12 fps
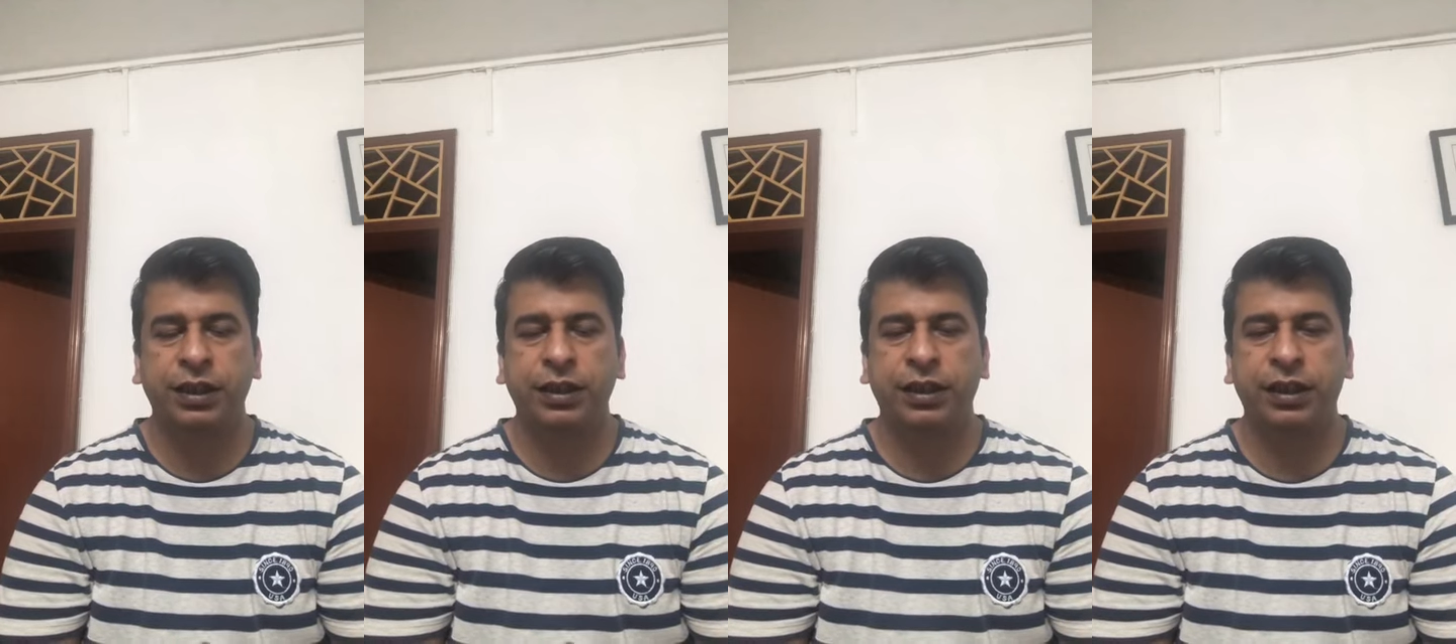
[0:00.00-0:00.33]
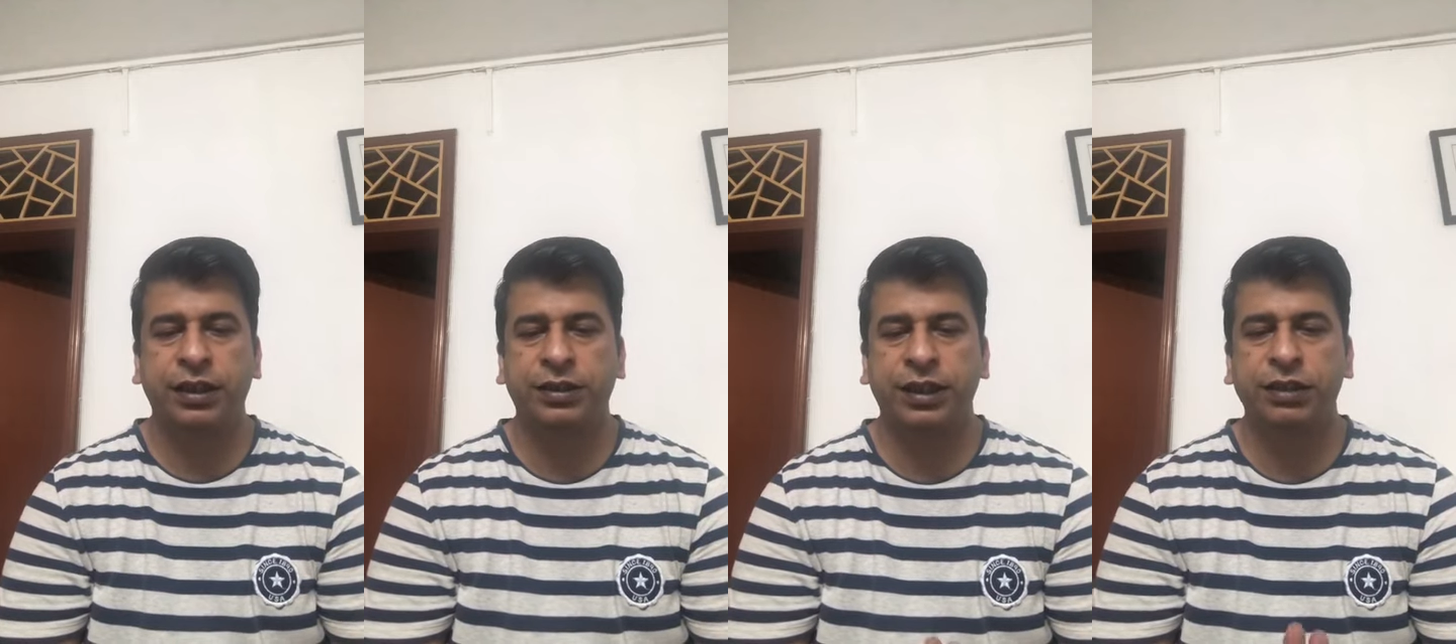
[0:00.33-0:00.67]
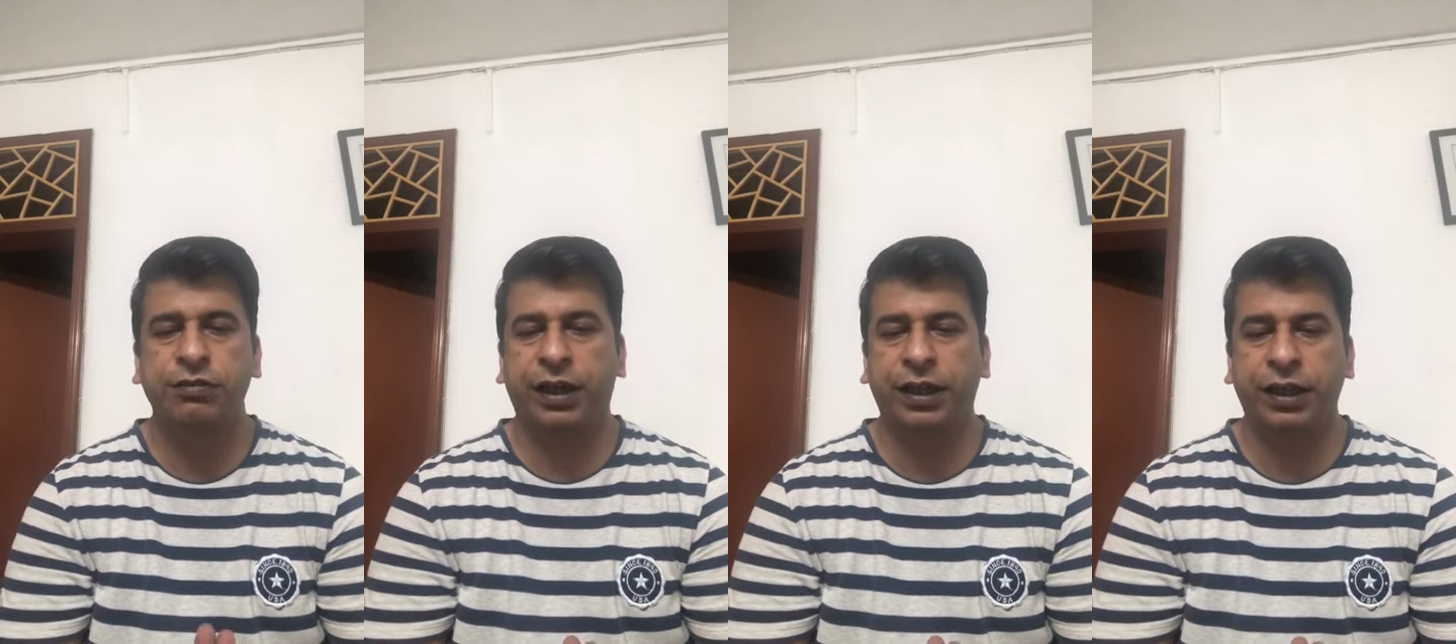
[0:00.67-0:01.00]
The research
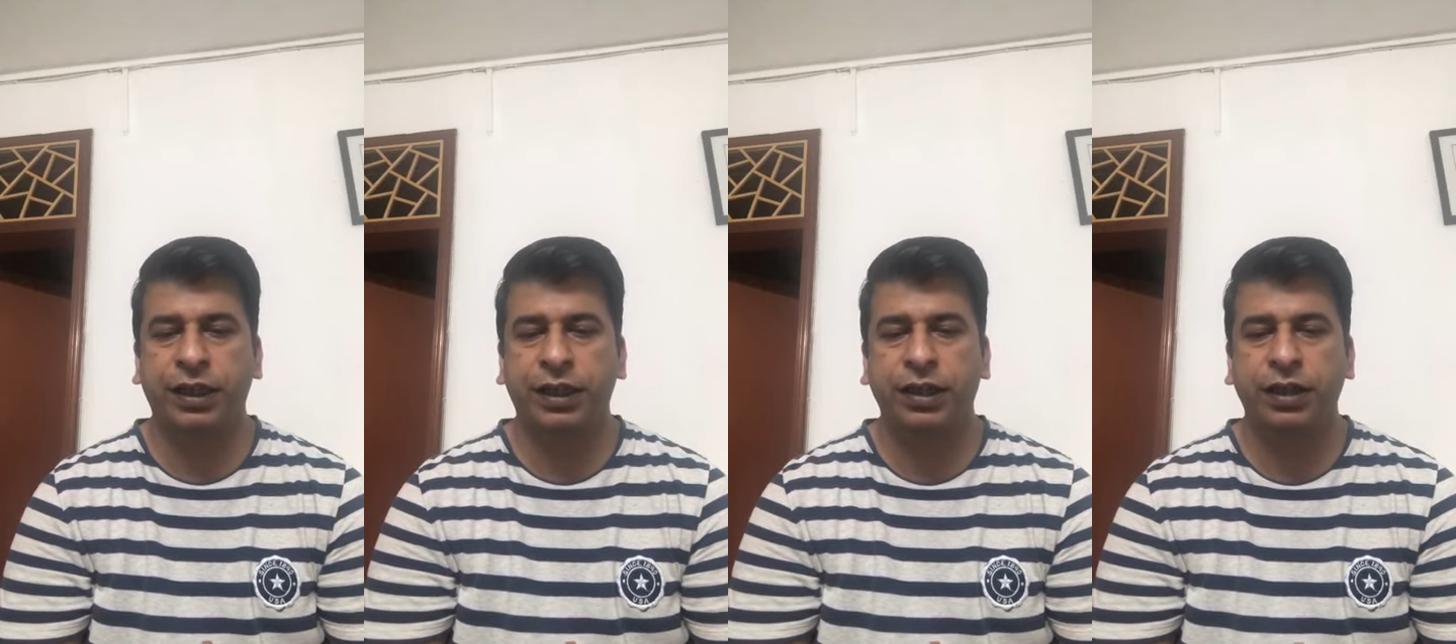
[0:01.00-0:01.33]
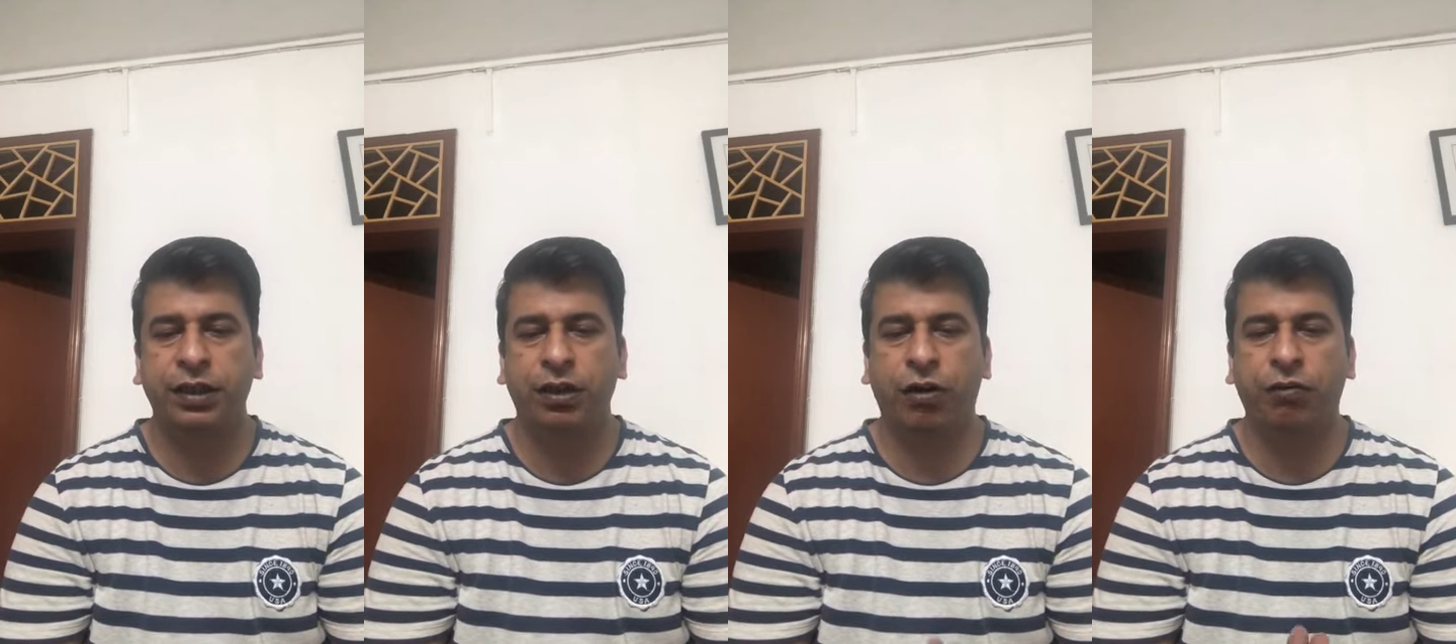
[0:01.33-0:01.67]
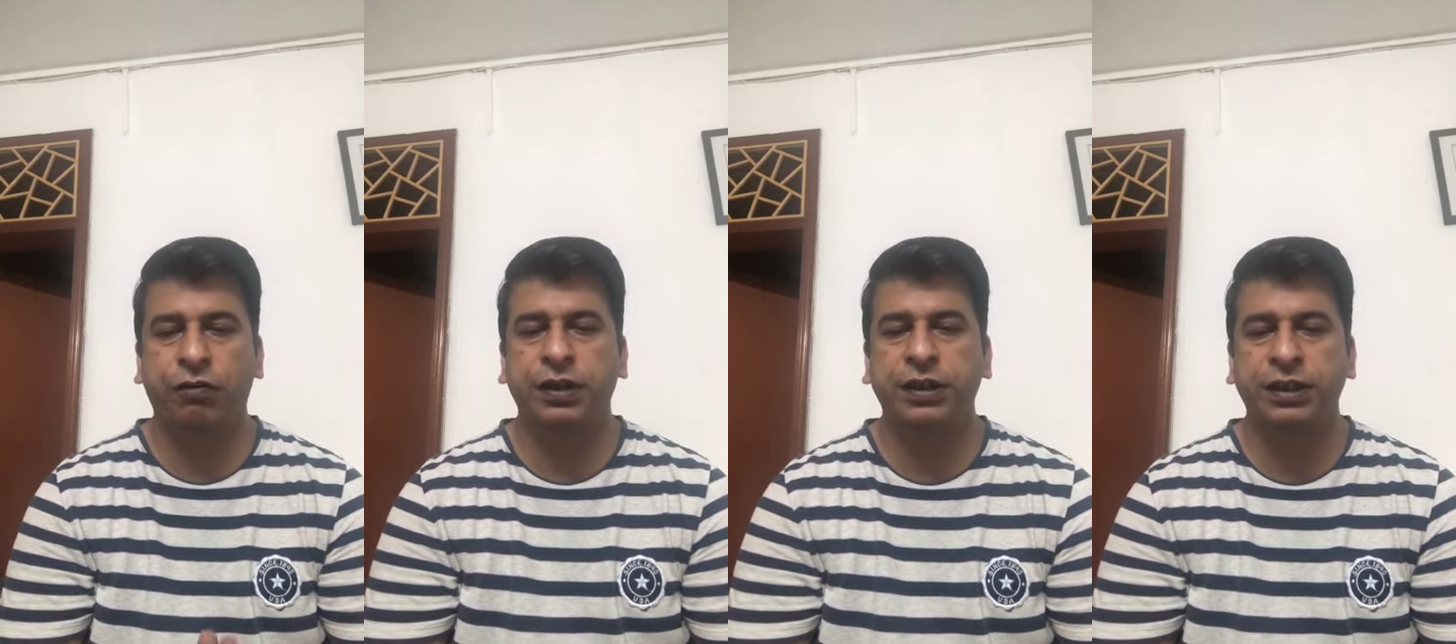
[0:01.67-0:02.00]
finding
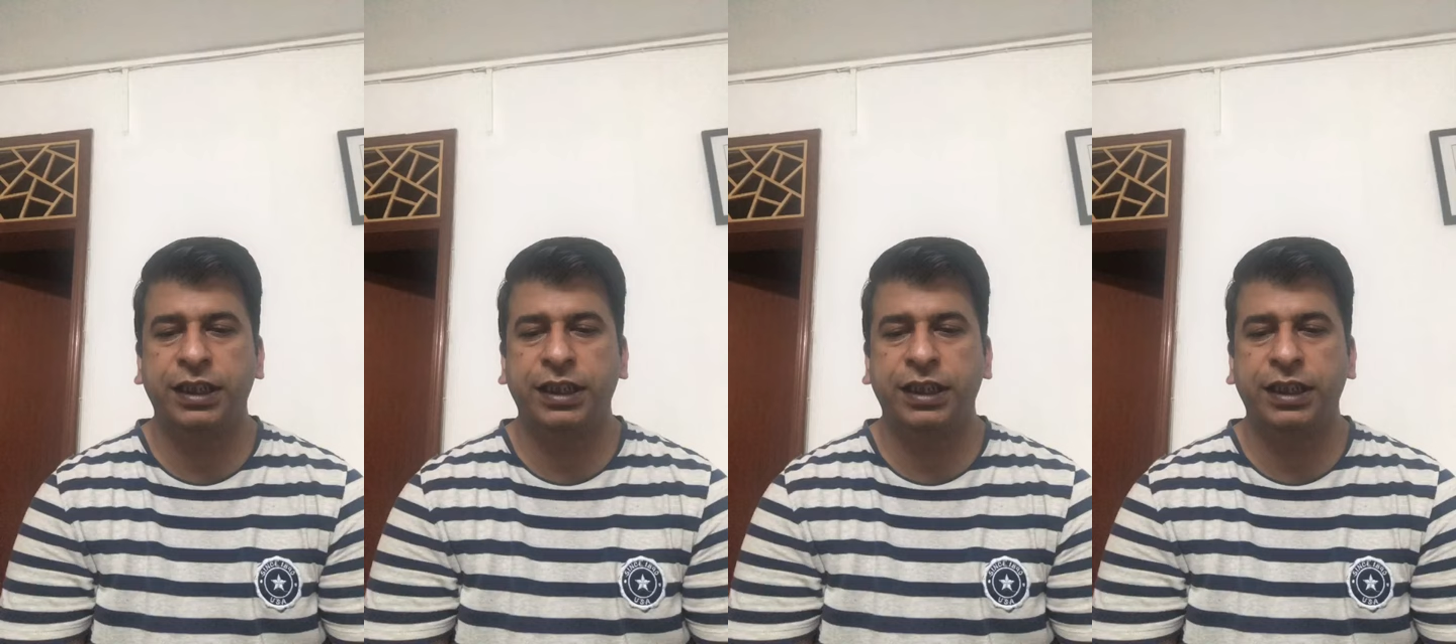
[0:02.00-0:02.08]
offers